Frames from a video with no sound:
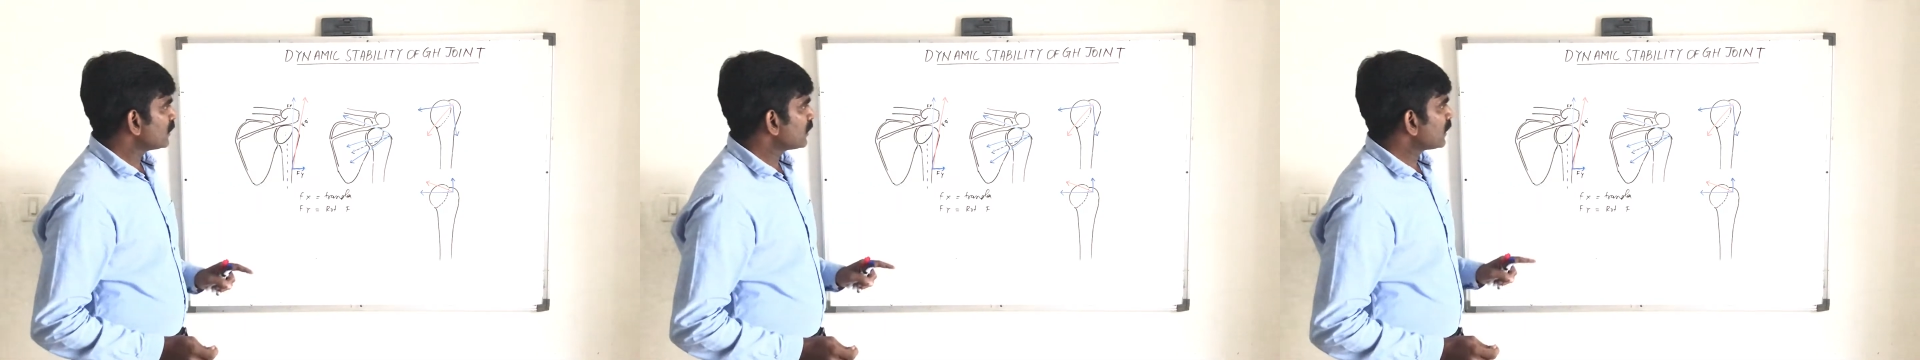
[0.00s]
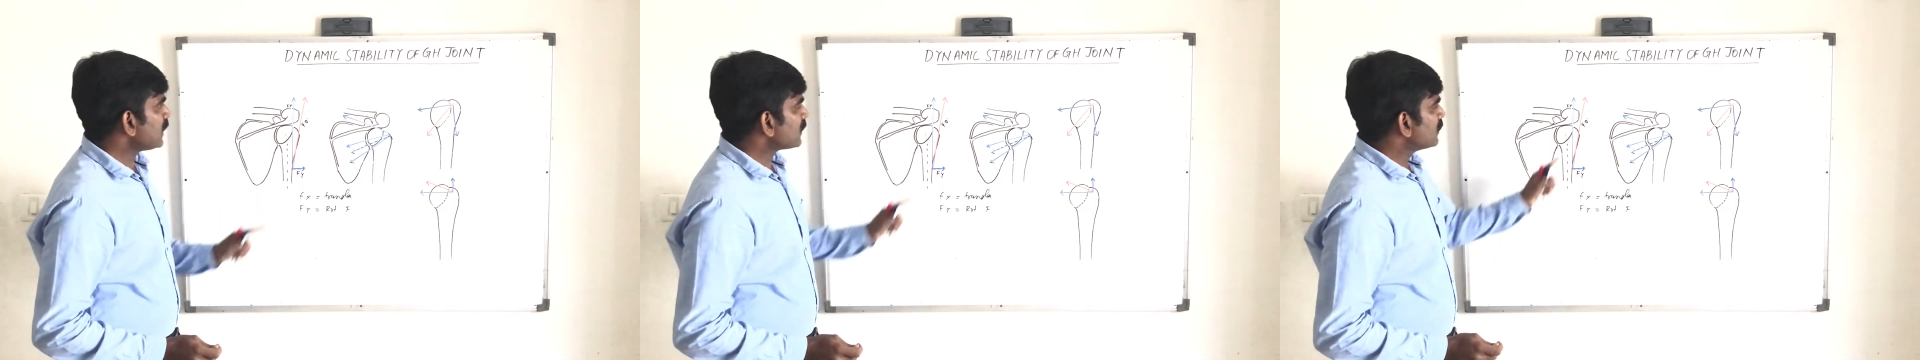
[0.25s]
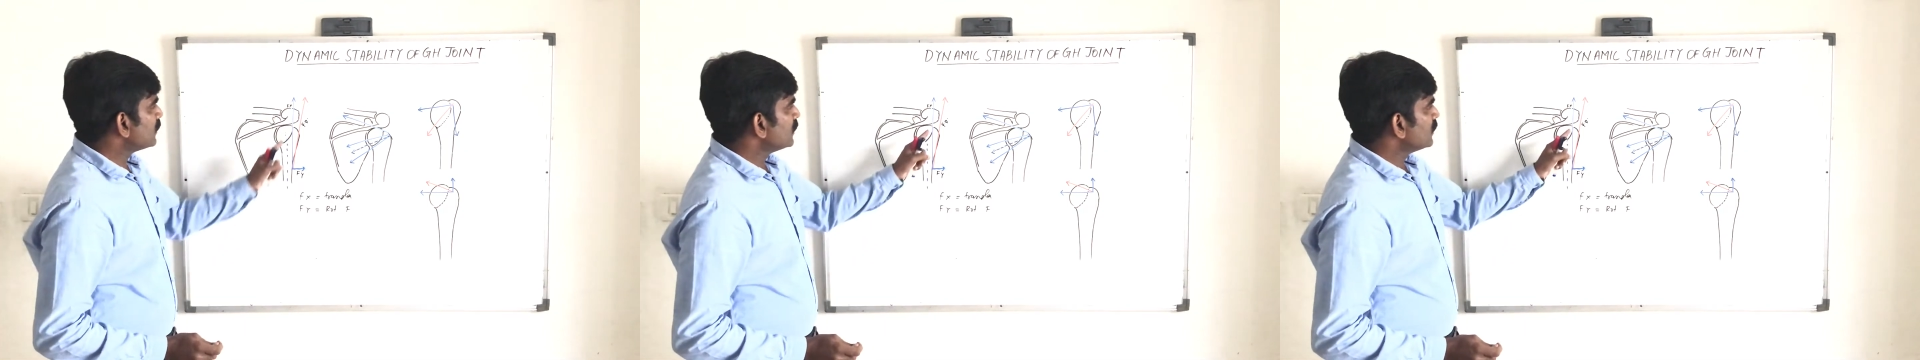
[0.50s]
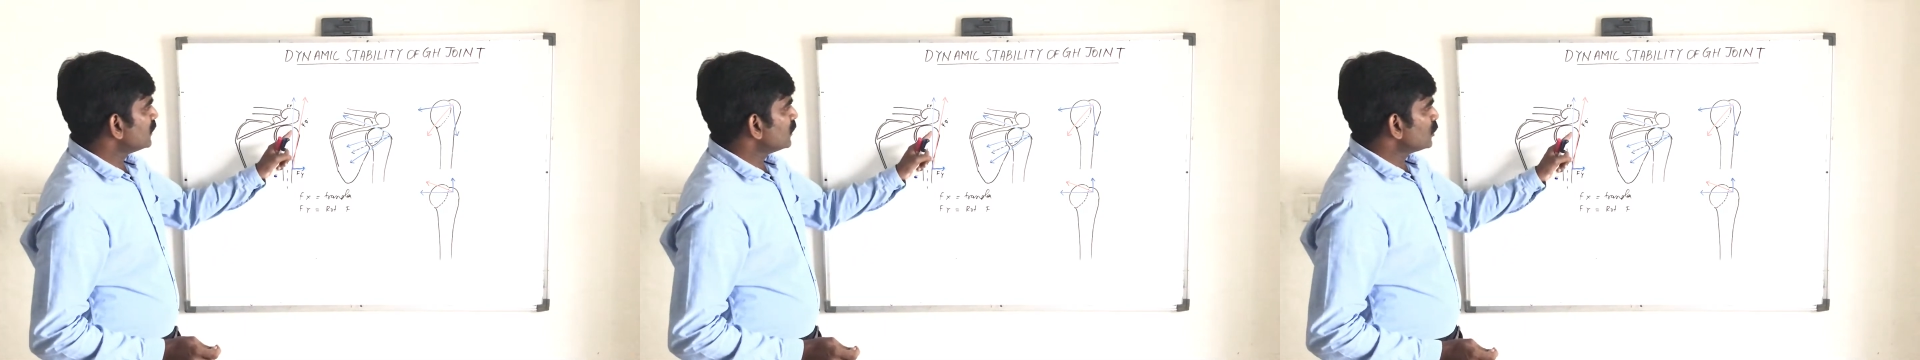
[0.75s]
Clear?
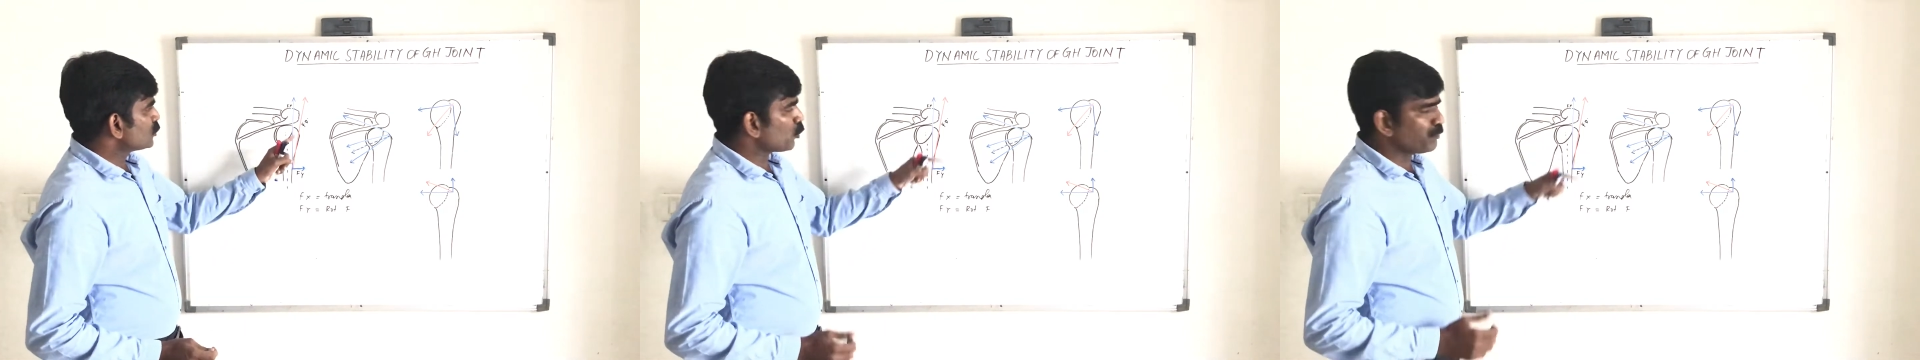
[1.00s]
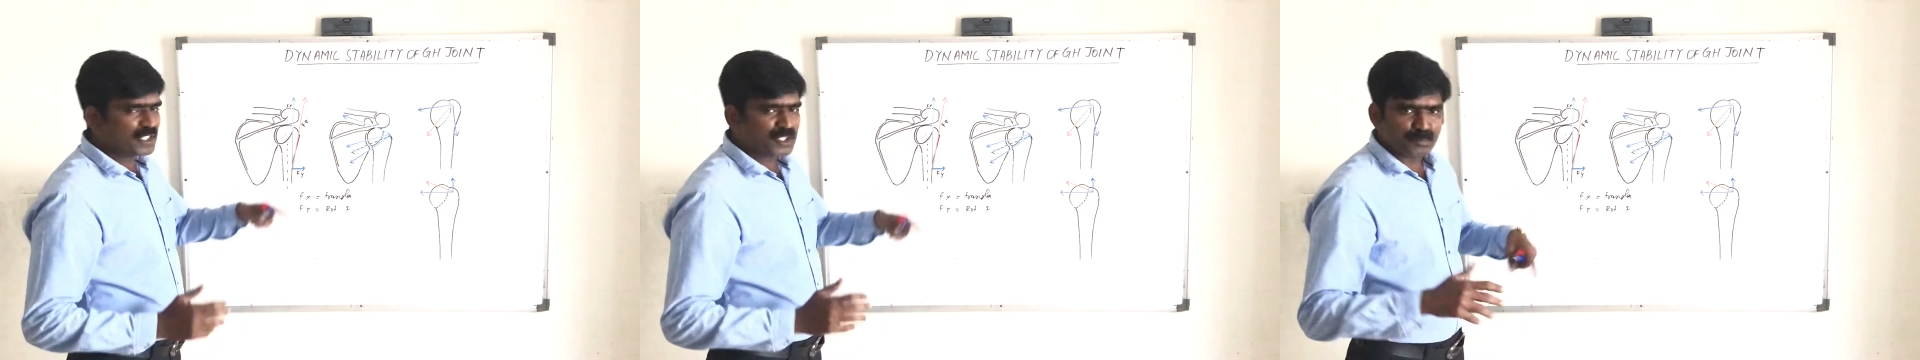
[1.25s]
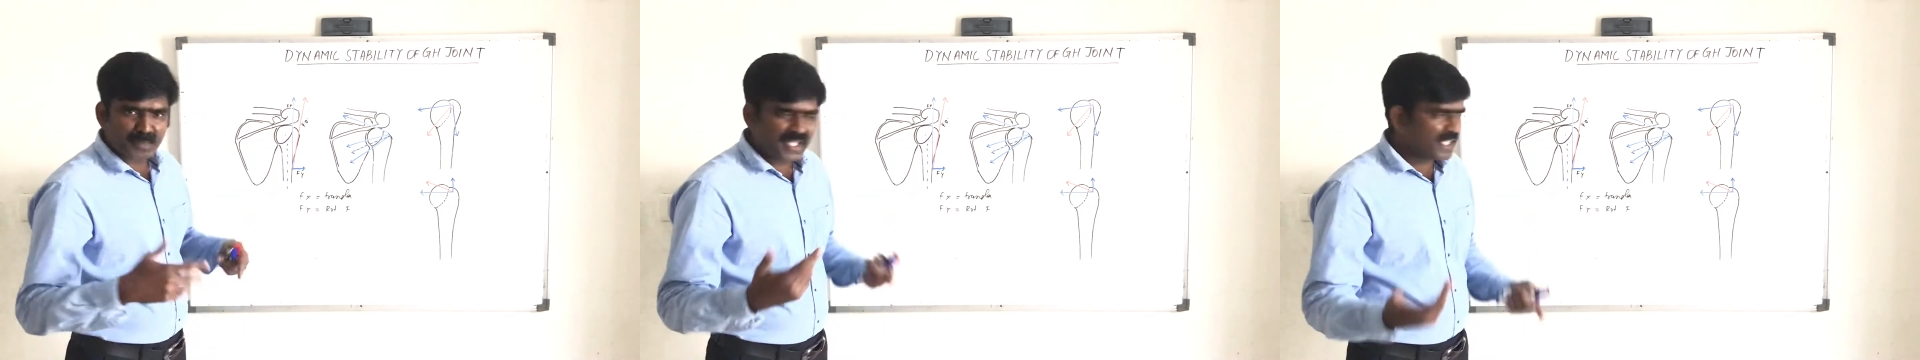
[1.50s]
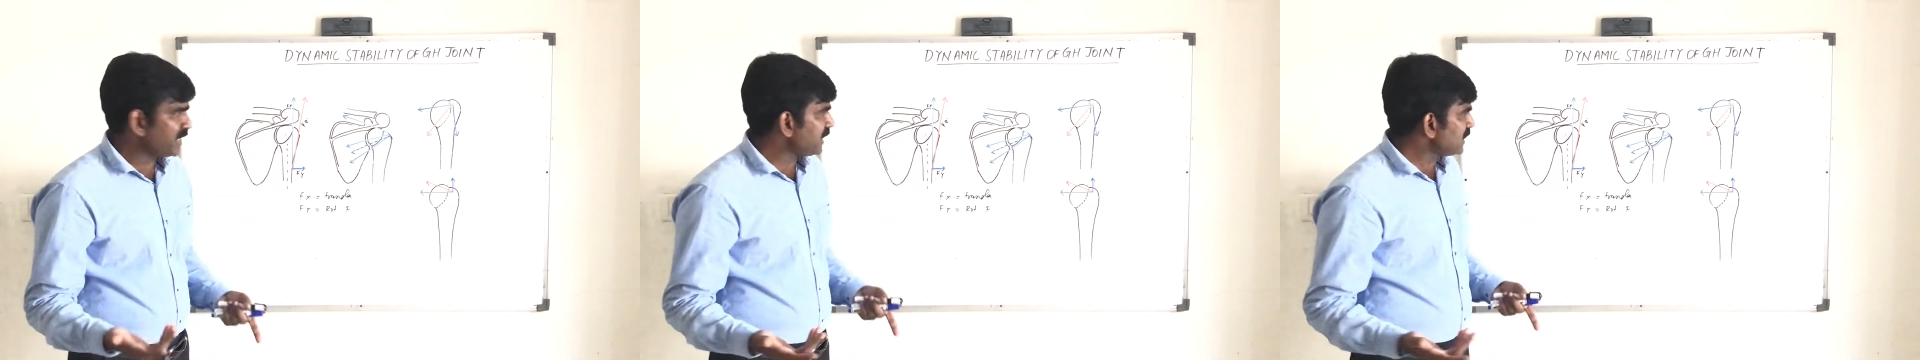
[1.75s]
So which
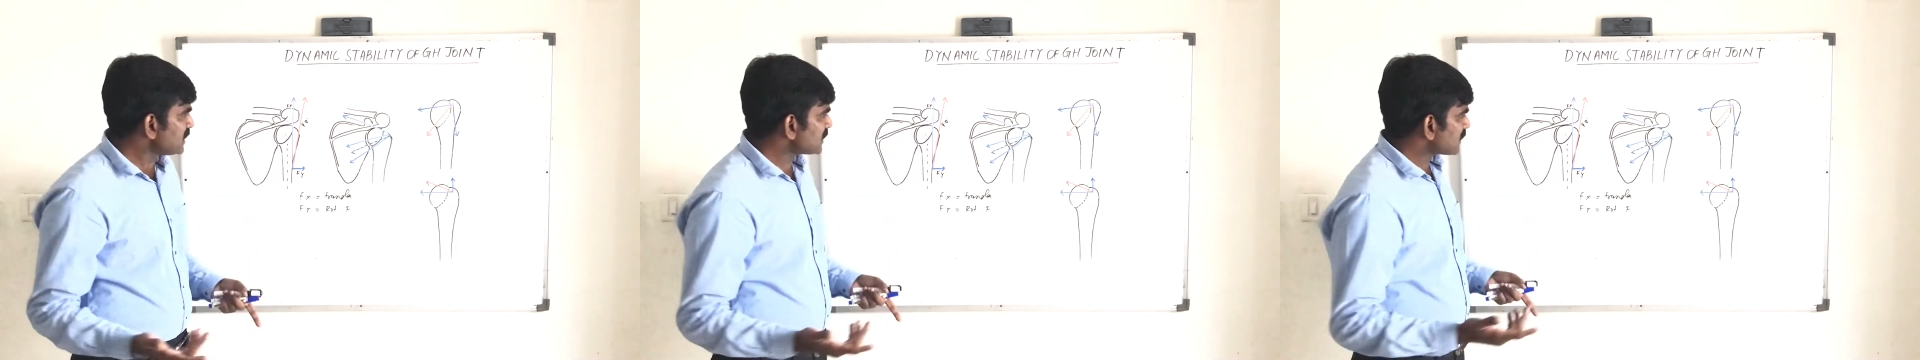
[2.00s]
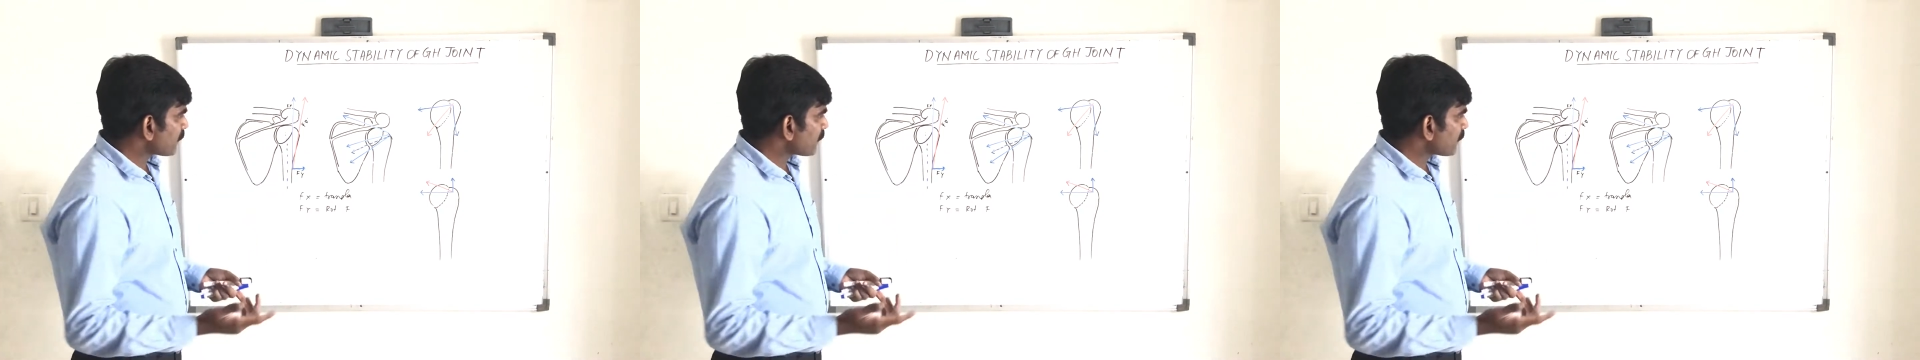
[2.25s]
means,